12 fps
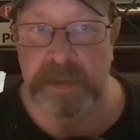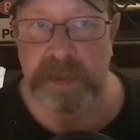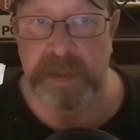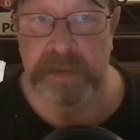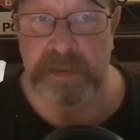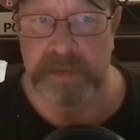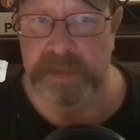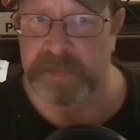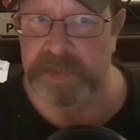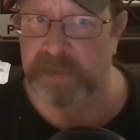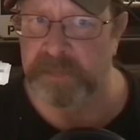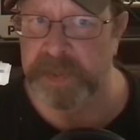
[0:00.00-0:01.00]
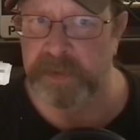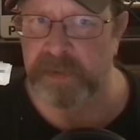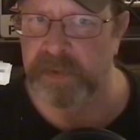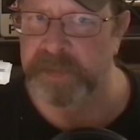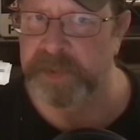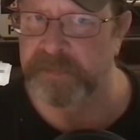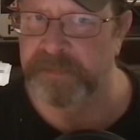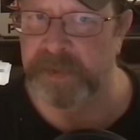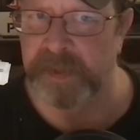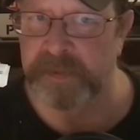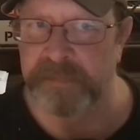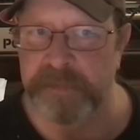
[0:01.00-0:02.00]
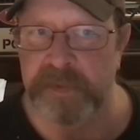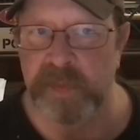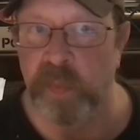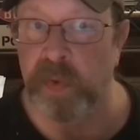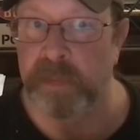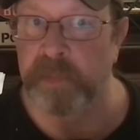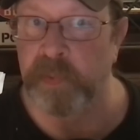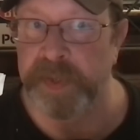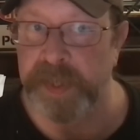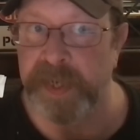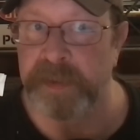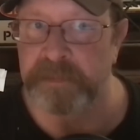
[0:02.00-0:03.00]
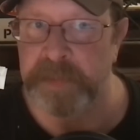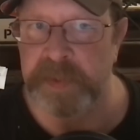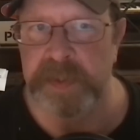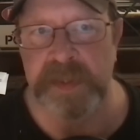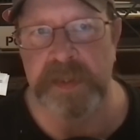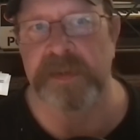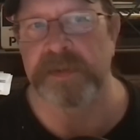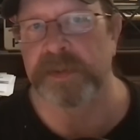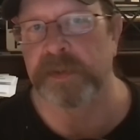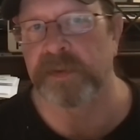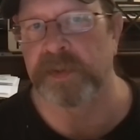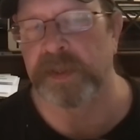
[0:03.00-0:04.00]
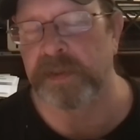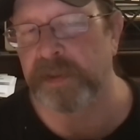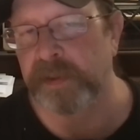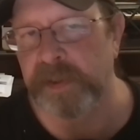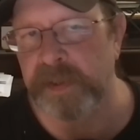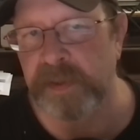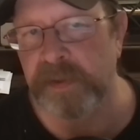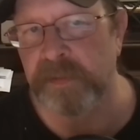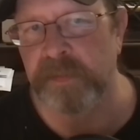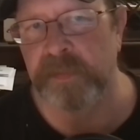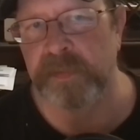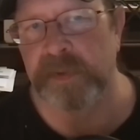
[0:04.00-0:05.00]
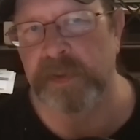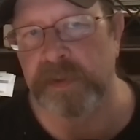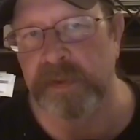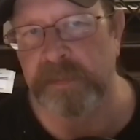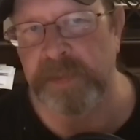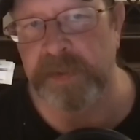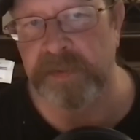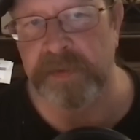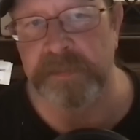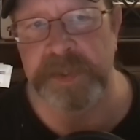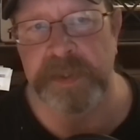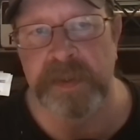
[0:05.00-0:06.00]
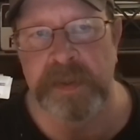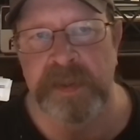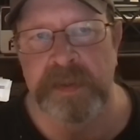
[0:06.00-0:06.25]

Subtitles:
and it was all microbial for like the first 1.8 billion years. The only thing here were the microbes.